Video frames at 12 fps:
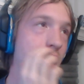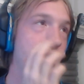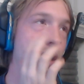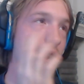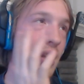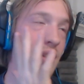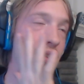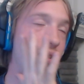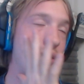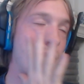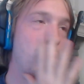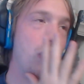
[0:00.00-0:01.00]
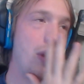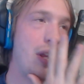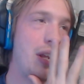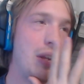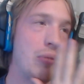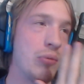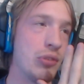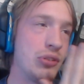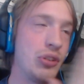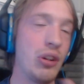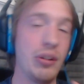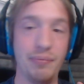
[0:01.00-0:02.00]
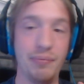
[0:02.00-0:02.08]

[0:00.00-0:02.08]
is the way it was done.